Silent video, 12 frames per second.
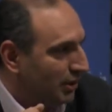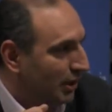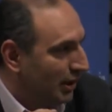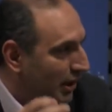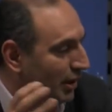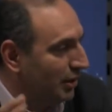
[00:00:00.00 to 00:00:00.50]

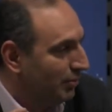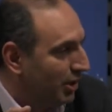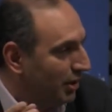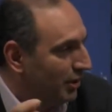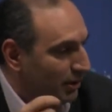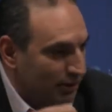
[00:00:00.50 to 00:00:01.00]

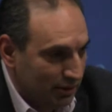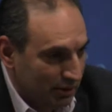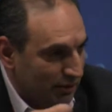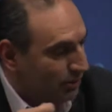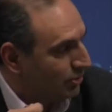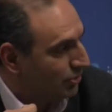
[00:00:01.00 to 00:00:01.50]
economy in
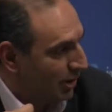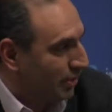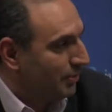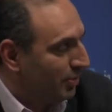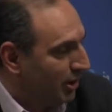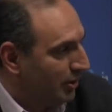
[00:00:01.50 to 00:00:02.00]
the
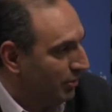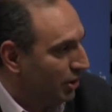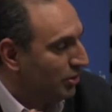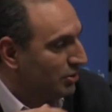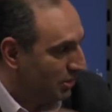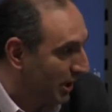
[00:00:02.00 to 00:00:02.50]
therapy,
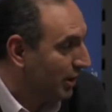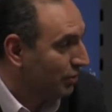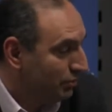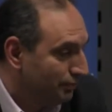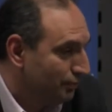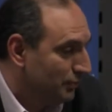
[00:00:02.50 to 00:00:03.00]
because now,